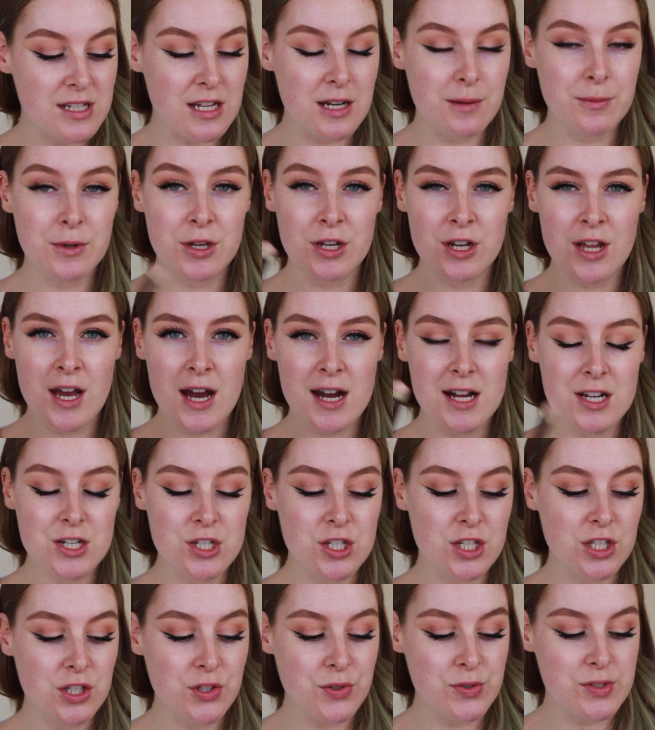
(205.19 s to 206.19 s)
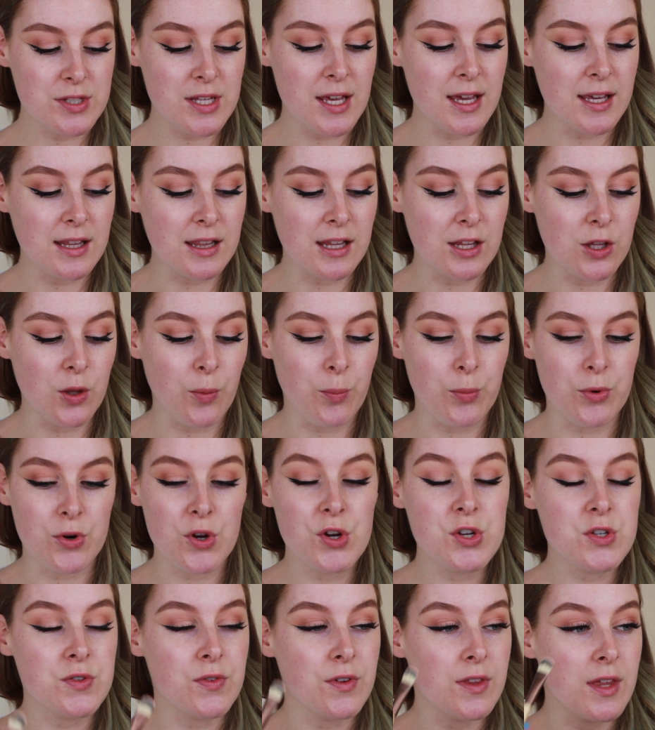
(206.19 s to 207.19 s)
and I'm going to actually use a little
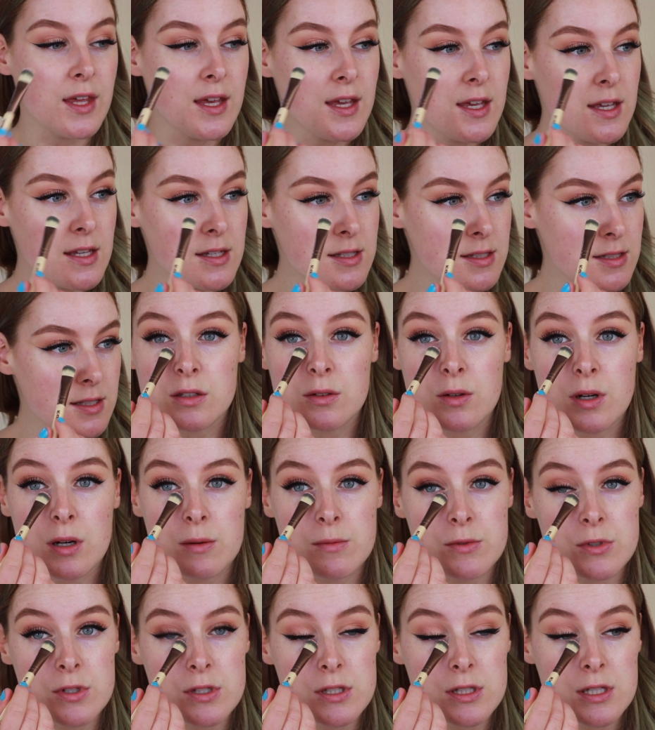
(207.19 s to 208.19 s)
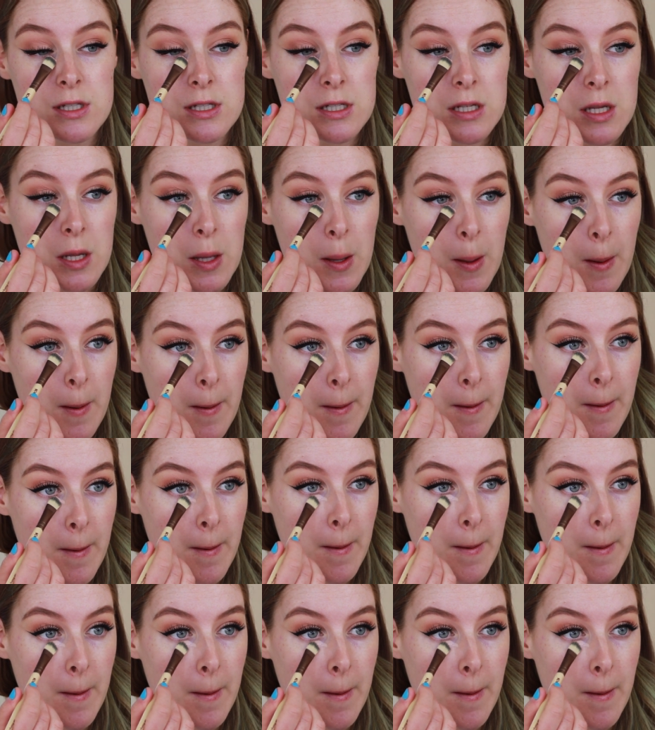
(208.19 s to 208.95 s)
brush for this. So I'm just going to